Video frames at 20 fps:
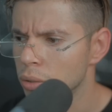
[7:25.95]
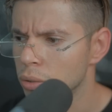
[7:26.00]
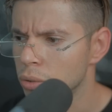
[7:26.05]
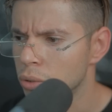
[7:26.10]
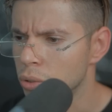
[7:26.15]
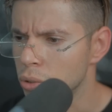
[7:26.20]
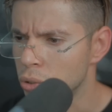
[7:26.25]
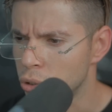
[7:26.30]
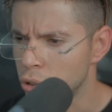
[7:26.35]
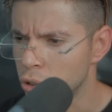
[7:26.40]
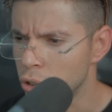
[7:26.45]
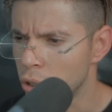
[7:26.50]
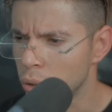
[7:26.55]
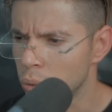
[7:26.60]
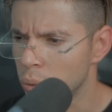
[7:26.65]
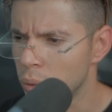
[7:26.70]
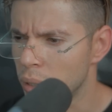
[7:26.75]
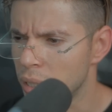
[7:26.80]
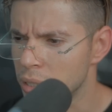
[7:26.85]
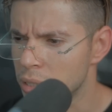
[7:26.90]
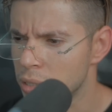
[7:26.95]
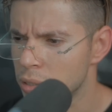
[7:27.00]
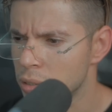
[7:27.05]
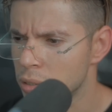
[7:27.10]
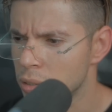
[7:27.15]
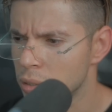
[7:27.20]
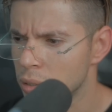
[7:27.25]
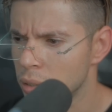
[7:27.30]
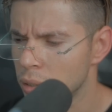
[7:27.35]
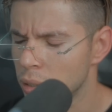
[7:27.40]
show
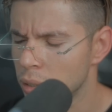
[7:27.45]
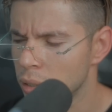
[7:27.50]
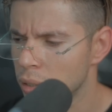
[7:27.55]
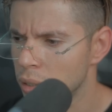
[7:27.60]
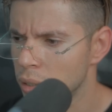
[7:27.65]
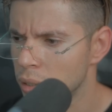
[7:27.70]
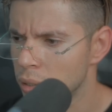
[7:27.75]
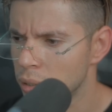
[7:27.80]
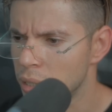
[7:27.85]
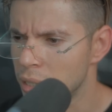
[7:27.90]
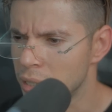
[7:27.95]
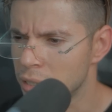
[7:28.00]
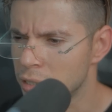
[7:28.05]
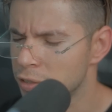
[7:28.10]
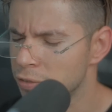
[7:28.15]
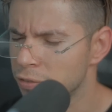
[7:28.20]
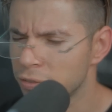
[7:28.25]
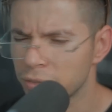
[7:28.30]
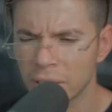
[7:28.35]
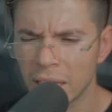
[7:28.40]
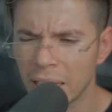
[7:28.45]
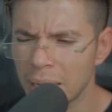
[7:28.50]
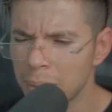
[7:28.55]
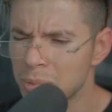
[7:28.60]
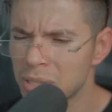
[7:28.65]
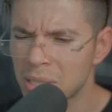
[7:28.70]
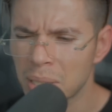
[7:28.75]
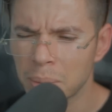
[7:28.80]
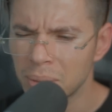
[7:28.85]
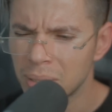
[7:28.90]
its flame.
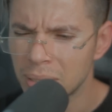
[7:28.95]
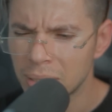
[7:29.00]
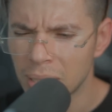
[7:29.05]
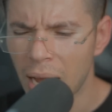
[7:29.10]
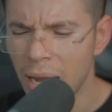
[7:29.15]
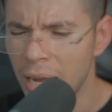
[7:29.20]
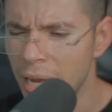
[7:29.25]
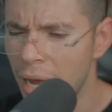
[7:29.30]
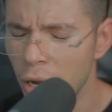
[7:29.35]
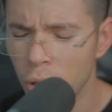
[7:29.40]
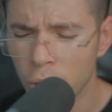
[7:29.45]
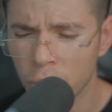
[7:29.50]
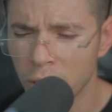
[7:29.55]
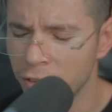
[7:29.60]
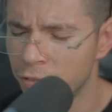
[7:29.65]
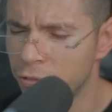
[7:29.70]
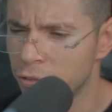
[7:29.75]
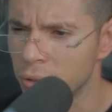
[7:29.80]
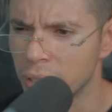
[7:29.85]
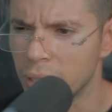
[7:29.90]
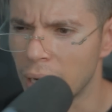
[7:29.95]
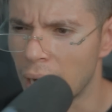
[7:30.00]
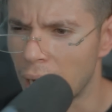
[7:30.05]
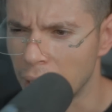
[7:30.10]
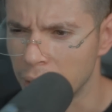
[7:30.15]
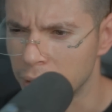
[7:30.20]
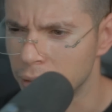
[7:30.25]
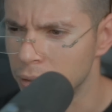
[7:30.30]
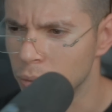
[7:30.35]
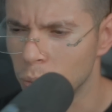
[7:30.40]
I already
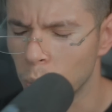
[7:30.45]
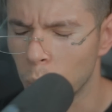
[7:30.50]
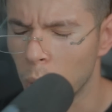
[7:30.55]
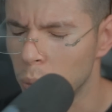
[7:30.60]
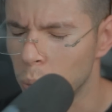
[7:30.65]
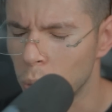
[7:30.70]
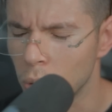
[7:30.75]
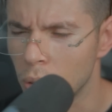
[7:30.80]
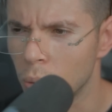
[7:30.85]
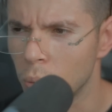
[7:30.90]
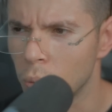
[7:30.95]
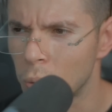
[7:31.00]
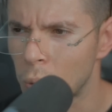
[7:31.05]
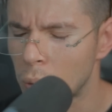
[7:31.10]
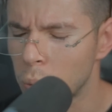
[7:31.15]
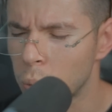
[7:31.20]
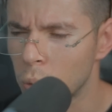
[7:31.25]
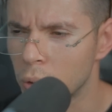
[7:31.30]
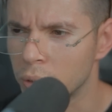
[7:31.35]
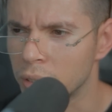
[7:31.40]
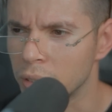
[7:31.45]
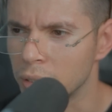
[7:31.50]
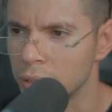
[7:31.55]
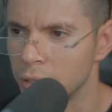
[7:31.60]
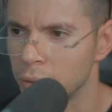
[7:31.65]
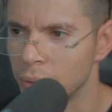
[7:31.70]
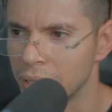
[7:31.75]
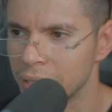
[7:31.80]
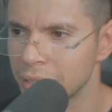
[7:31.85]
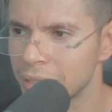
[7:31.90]
forgot what were the
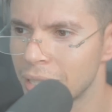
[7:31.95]
lyrics,